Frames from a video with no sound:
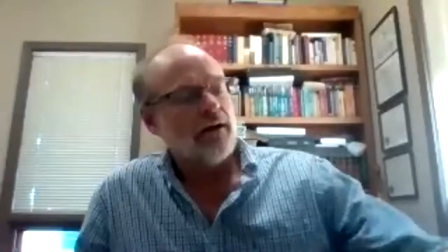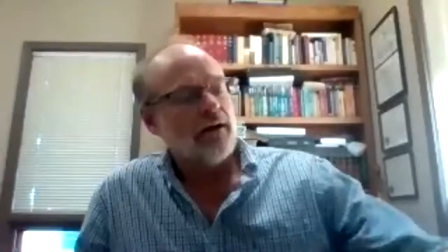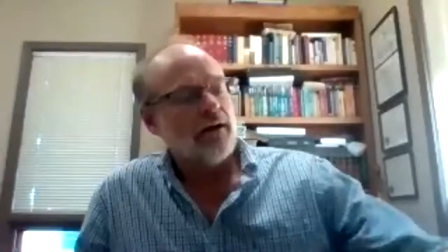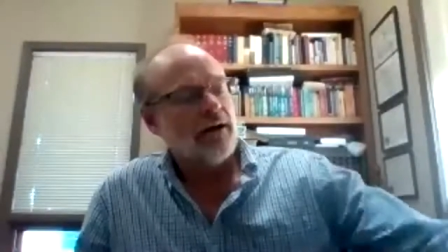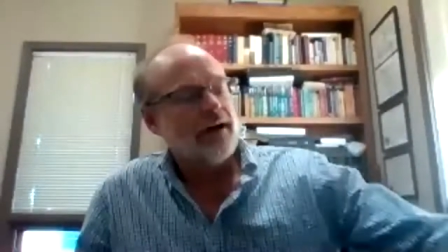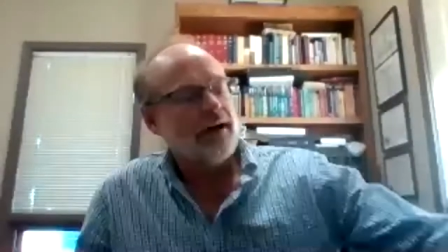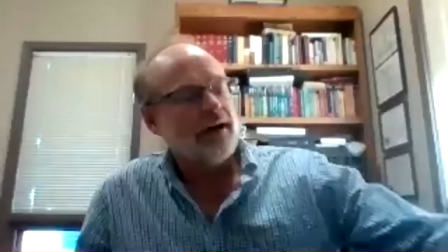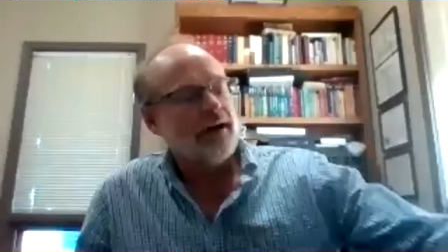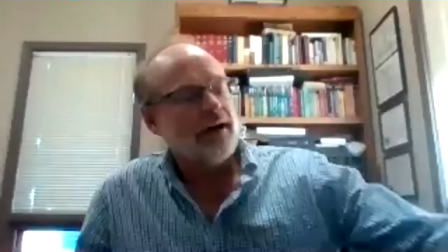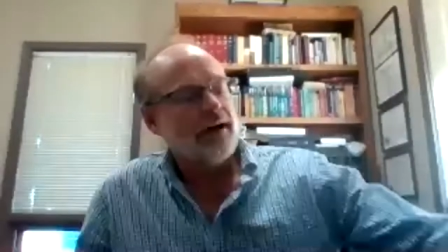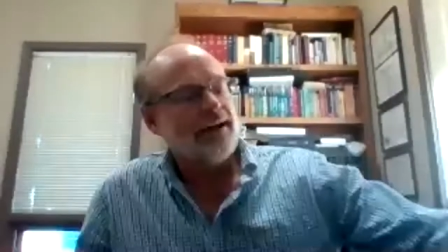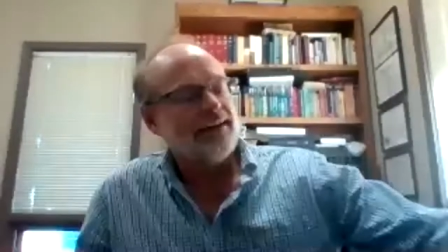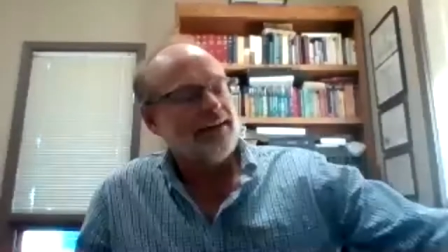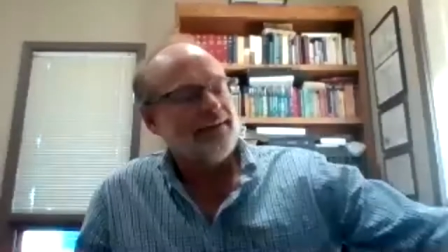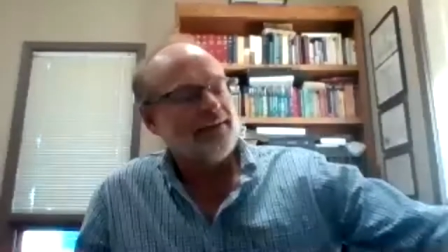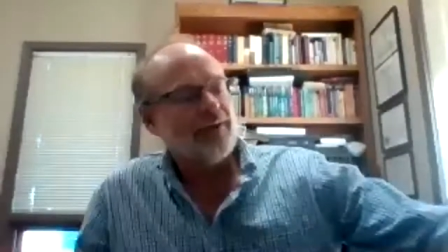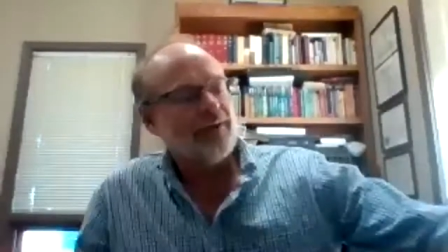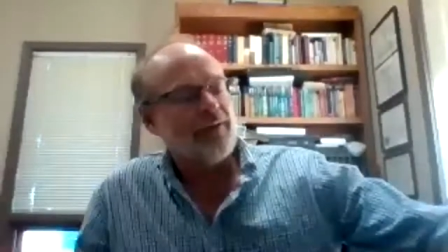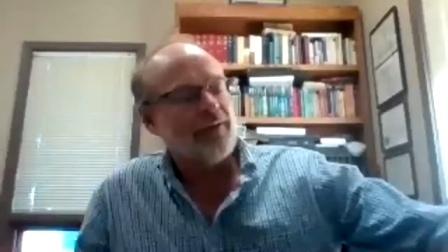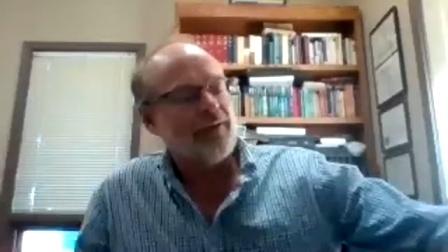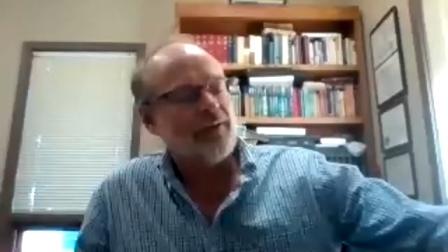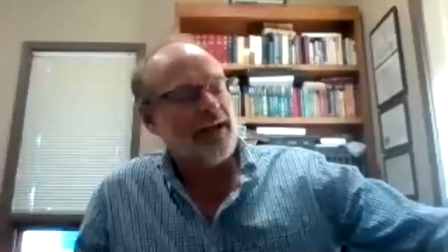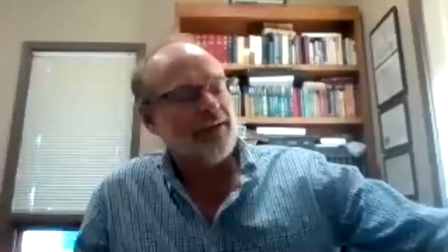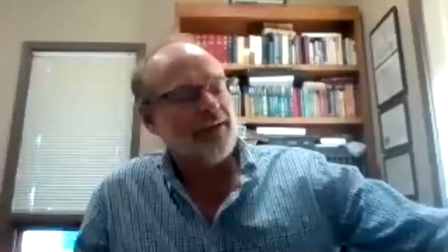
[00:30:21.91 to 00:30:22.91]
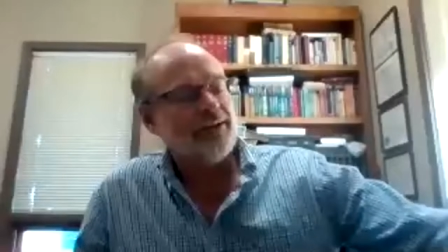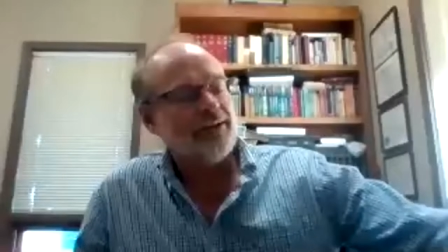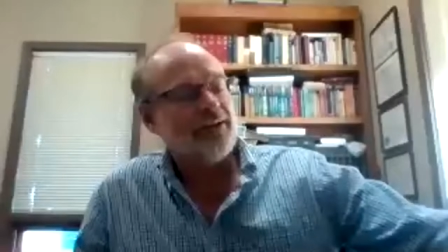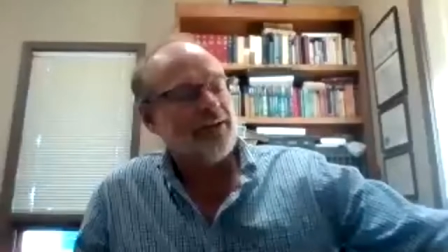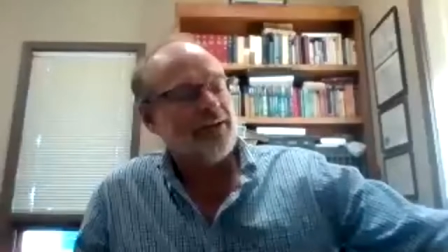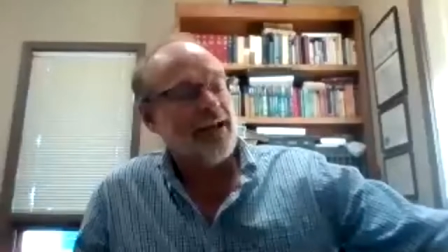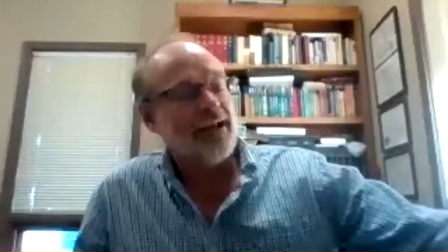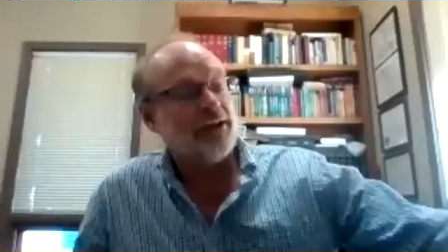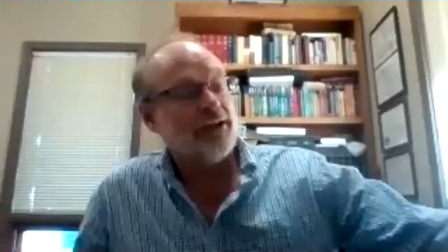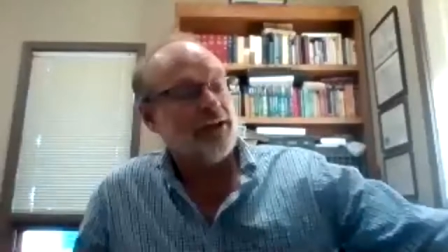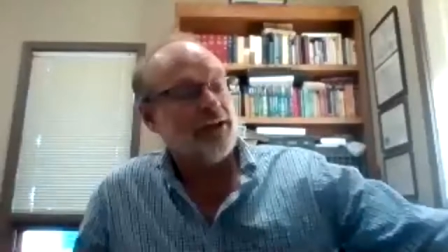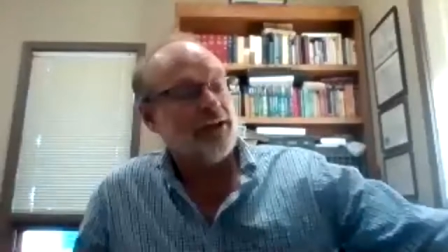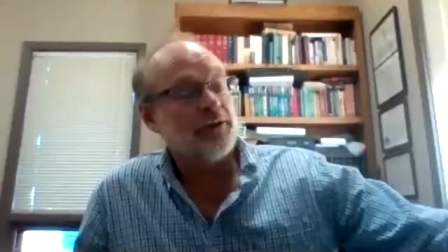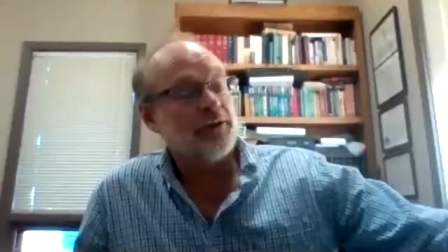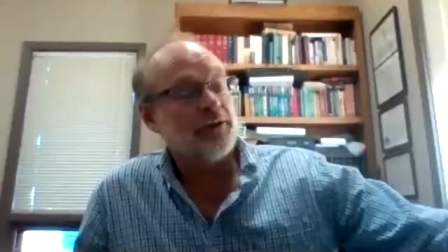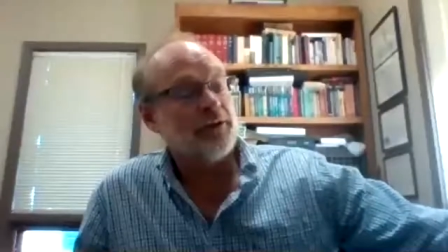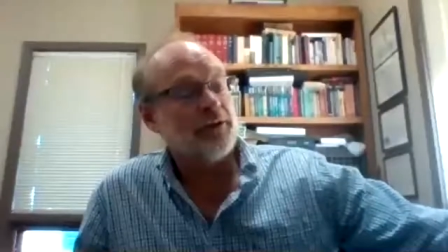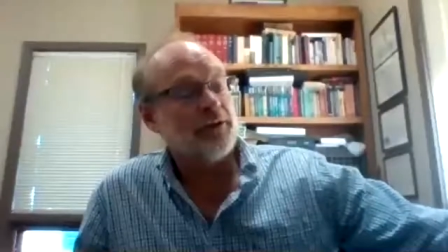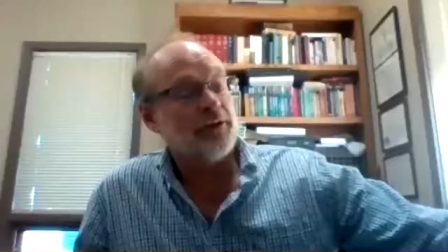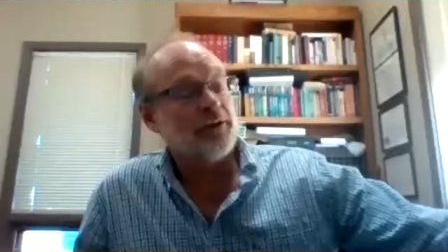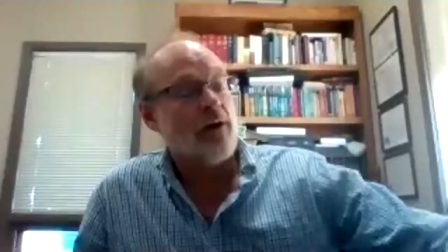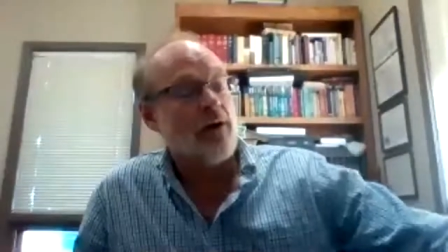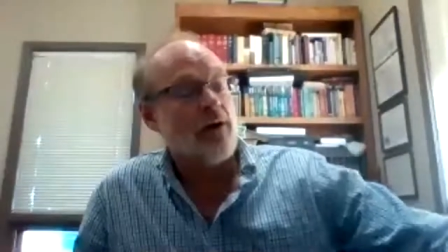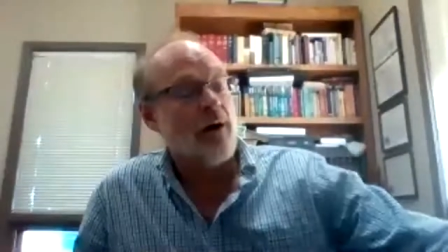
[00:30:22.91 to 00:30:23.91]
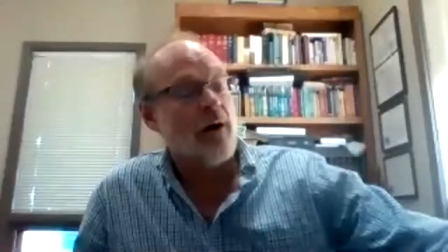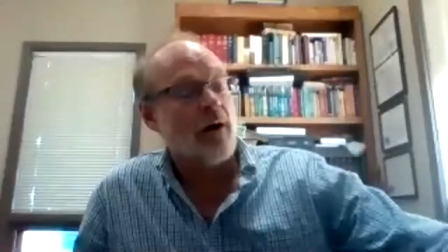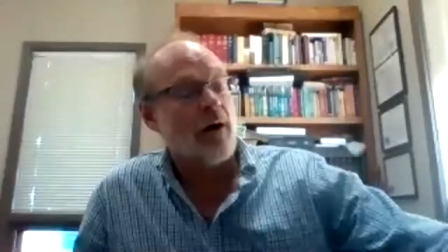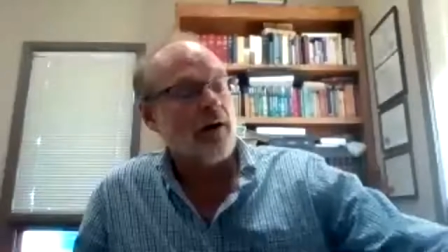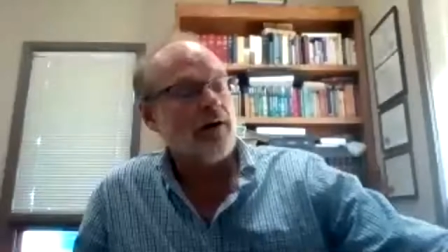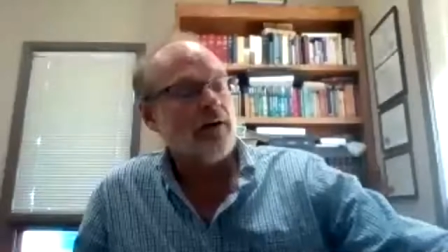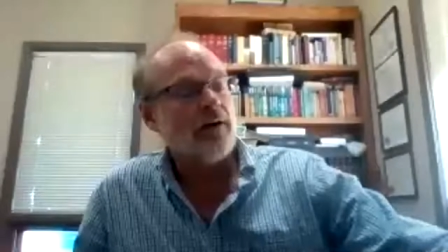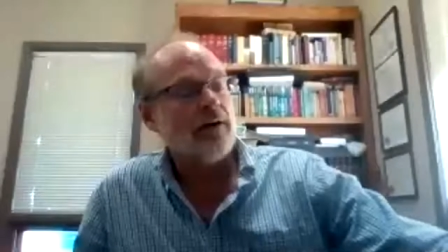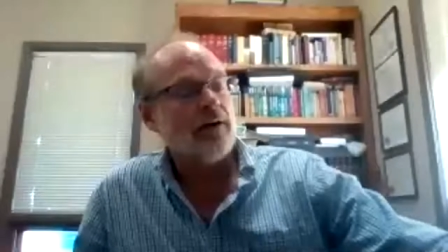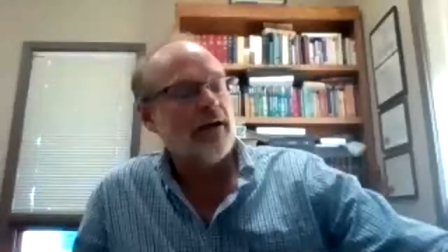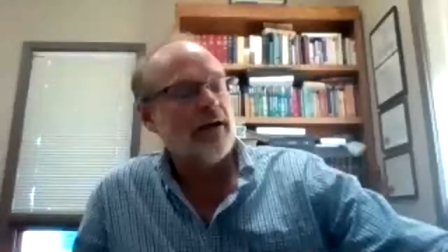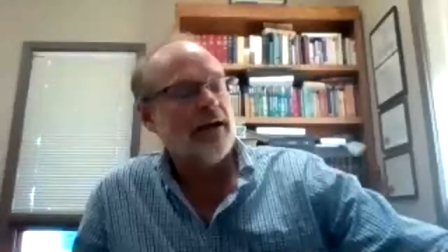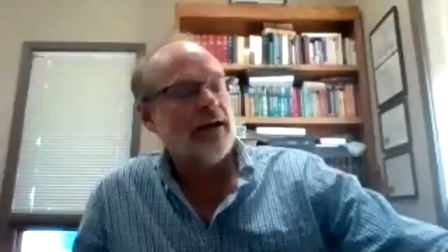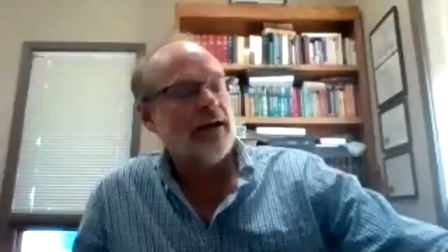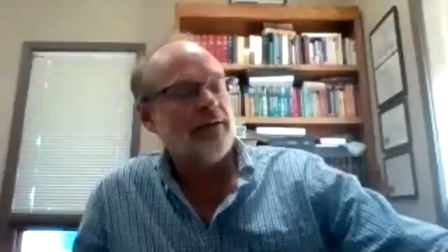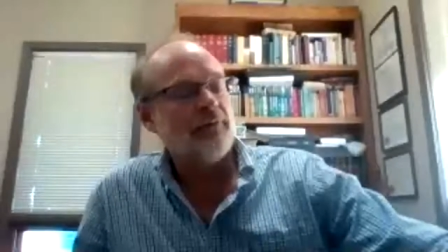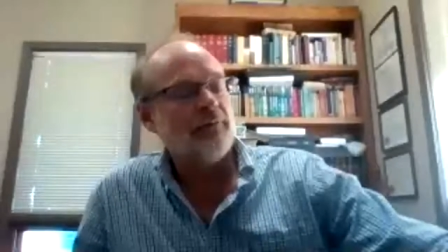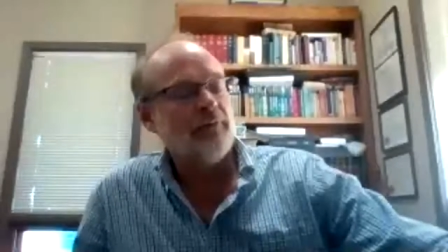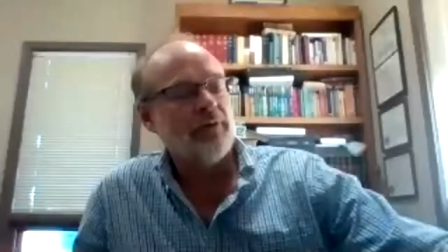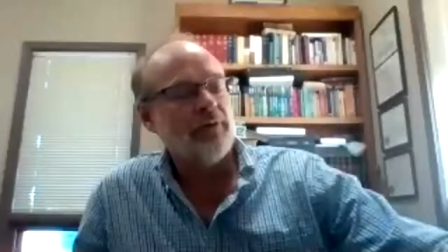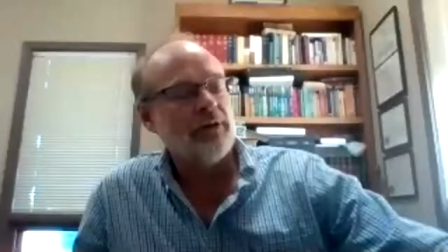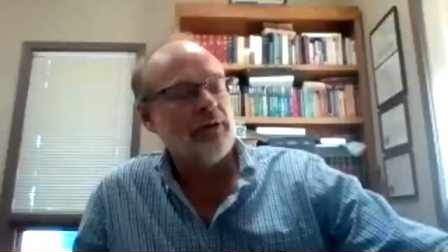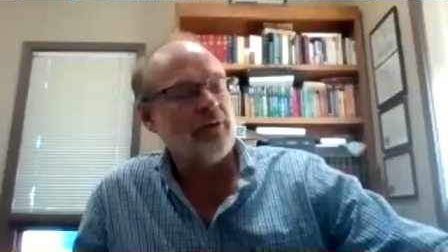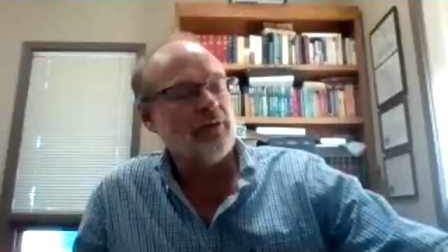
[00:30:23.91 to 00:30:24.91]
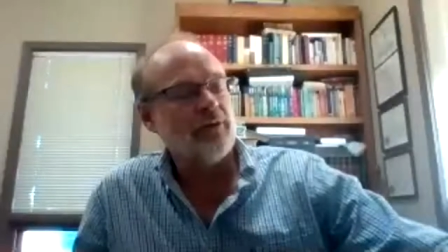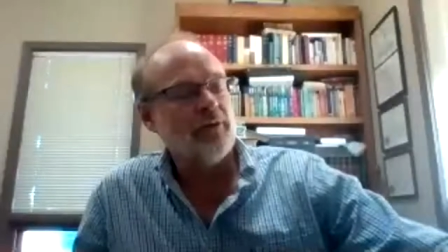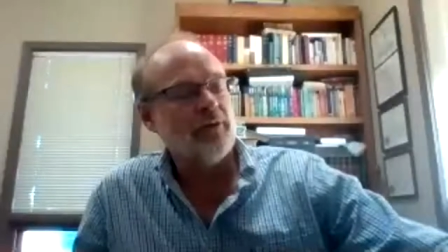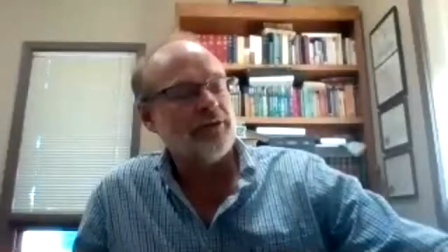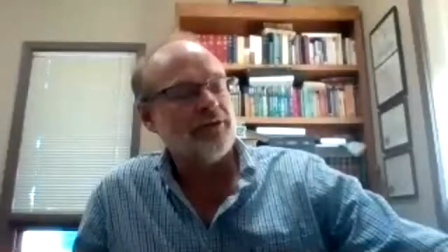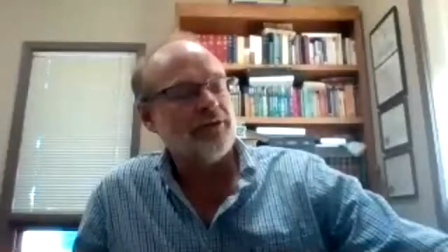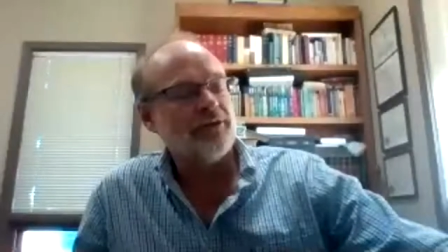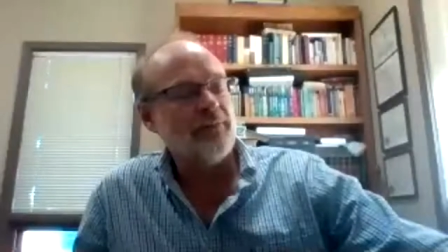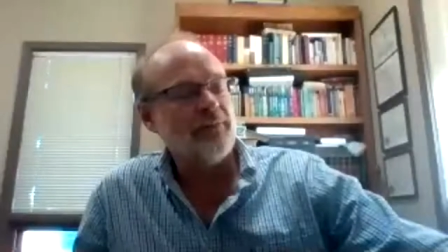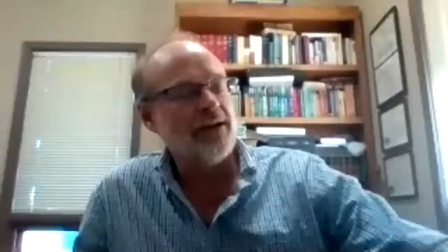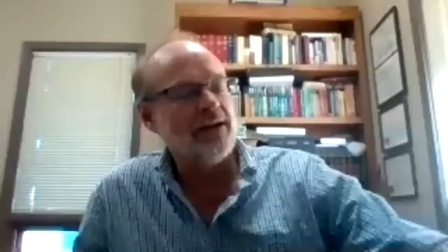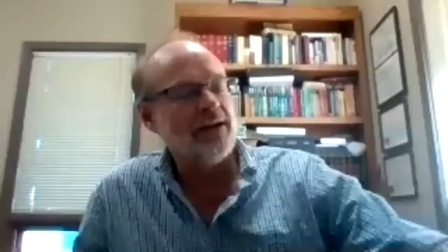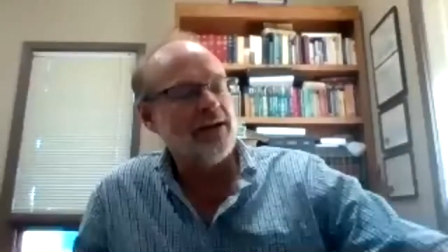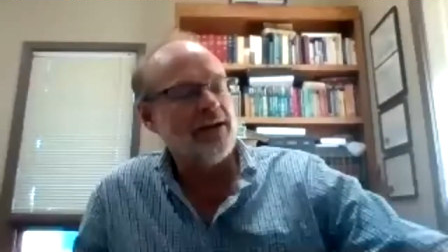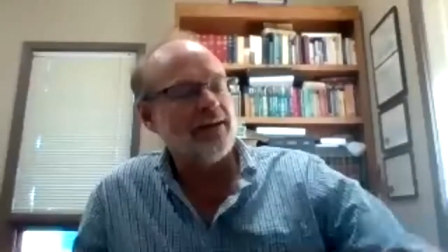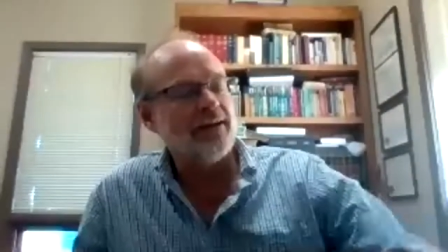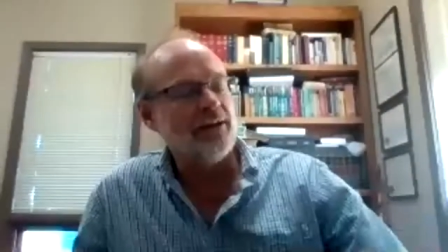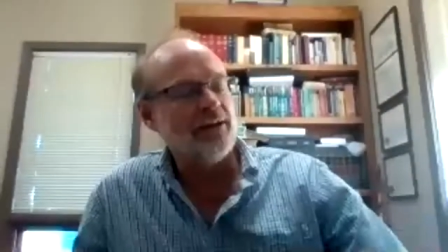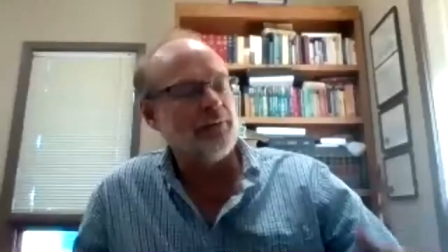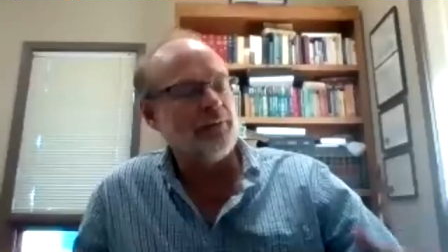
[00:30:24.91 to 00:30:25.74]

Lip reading: And so that's where we are, and we're doing so many things.